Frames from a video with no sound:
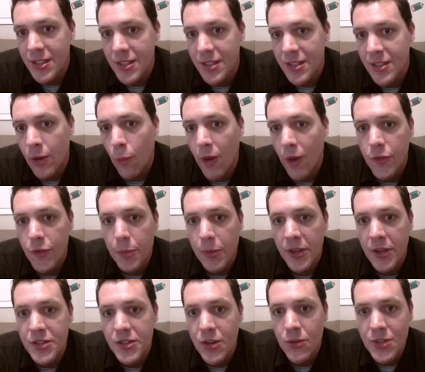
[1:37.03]
the ones
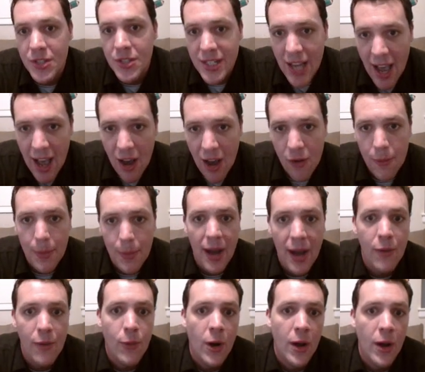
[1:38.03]
place goes down
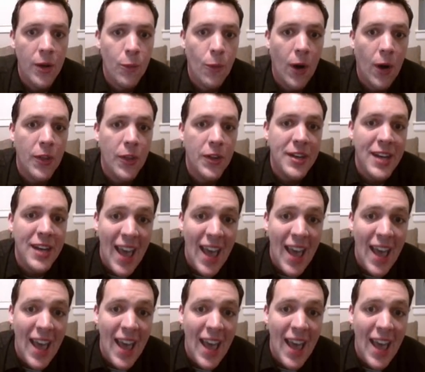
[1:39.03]
by 1 while the